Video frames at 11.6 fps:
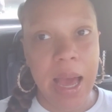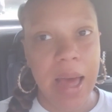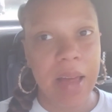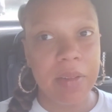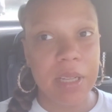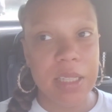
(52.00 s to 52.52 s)

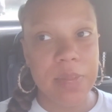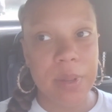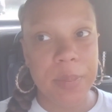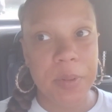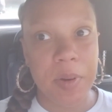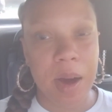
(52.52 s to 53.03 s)
how these
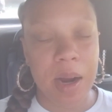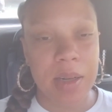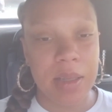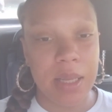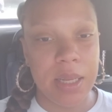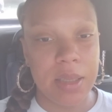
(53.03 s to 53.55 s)
people
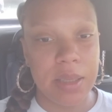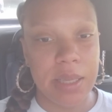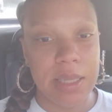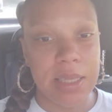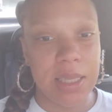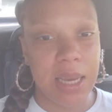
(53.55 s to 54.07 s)
are
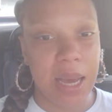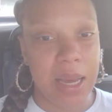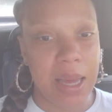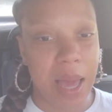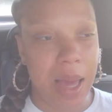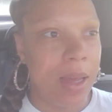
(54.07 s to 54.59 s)
literally
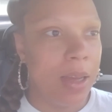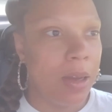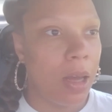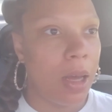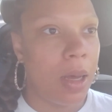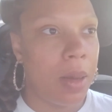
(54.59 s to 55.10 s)
CIA,
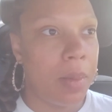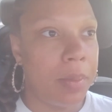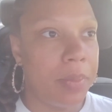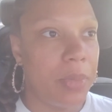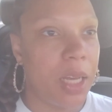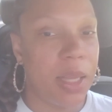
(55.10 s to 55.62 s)

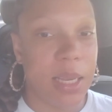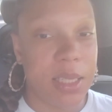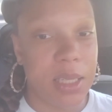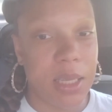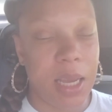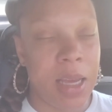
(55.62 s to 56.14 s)
um,
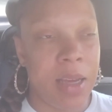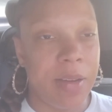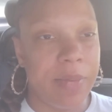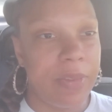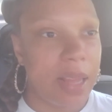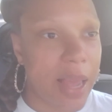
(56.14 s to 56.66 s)
allegedly.
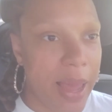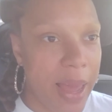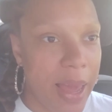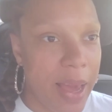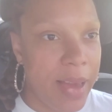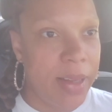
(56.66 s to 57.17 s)

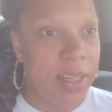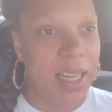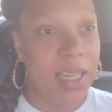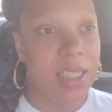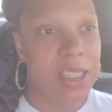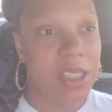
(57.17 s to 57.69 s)
Vlad,
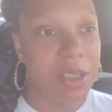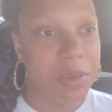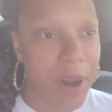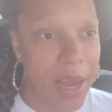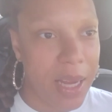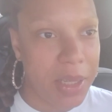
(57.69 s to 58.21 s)
his
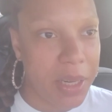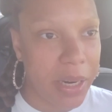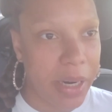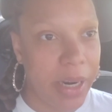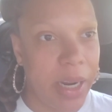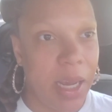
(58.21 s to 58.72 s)

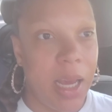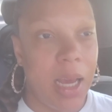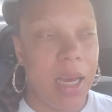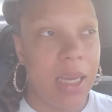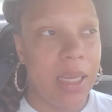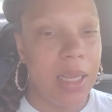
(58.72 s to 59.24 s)
trainer,
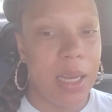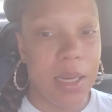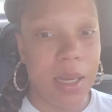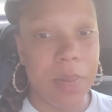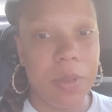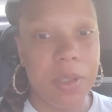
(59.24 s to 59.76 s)
and a
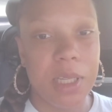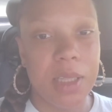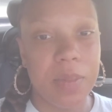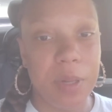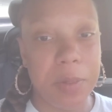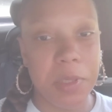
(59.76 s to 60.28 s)
couple
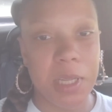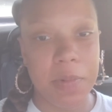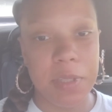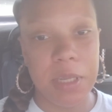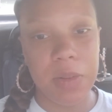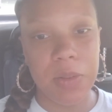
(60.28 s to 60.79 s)
other people that
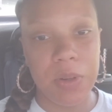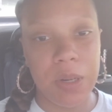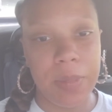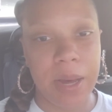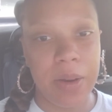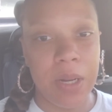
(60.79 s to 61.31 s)
we don't know
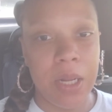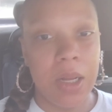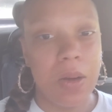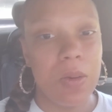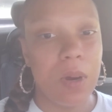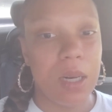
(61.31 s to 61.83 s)
about
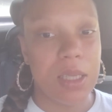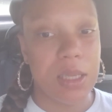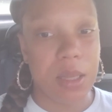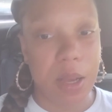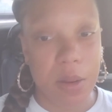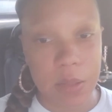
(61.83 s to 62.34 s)
who are
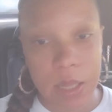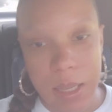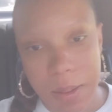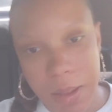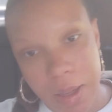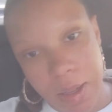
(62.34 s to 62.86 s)

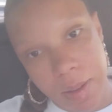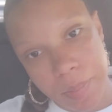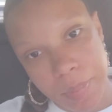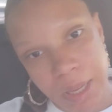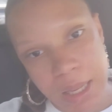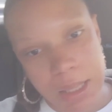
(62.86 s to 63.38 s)
slowly um,
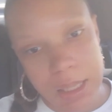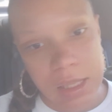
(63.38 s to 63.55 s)
being